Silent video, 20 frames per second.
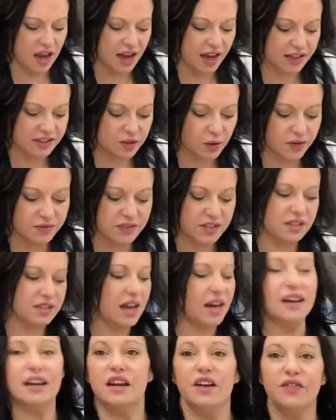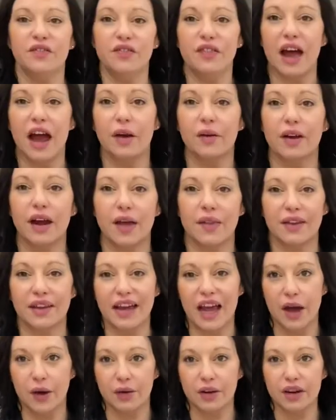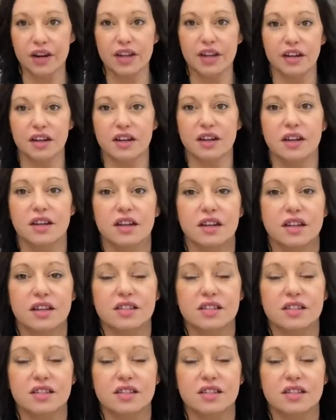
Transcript: And so I've just got enough flour on the counter here